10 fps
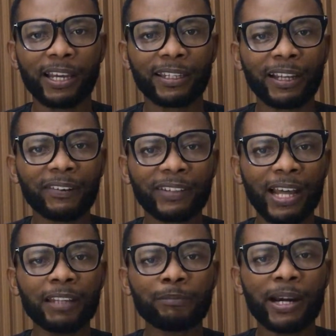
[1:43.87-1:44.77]
Now
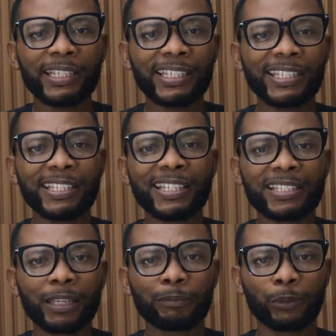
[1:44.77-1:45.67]
land banking is
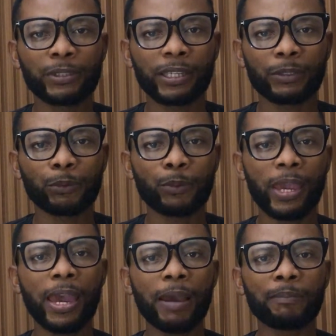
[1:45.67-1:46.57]
a process
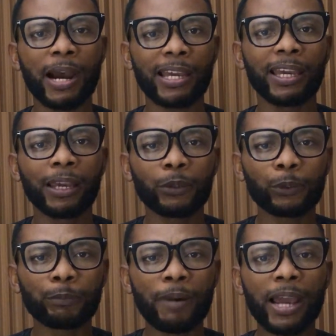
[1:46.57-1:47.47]
whereby you
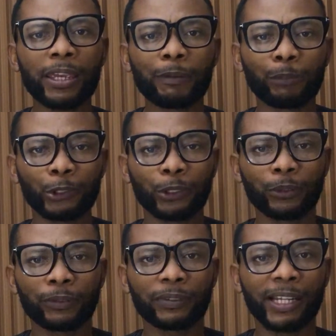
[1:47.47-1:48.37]
buy a portion
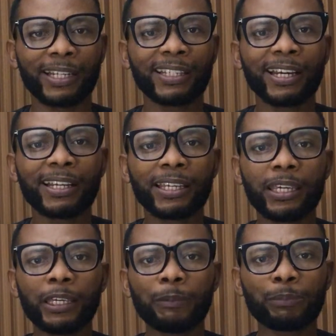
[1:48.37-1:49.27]
of land,
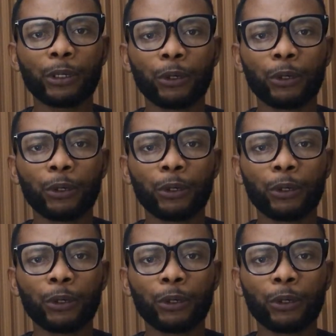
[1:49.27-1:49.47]
keep,